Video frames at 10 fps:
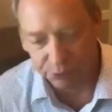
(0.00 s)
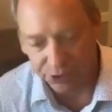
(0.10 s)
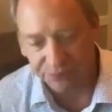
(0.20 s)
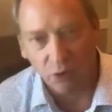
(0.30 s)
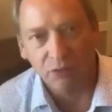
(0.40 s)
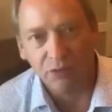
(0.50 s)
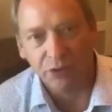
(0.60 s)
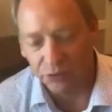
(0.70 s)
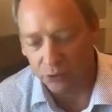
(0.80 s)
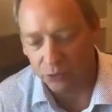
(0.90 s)
Just a brief
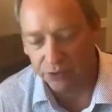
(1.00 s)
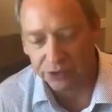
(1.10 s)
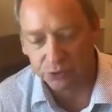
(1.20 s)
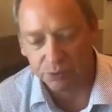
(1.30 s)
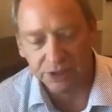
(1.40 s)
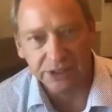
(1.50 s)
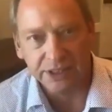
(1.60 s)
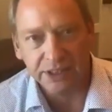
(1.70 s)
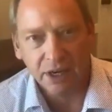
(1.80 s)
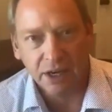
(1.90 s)
overview. There's
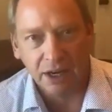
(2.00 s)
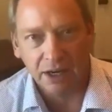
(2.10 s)
really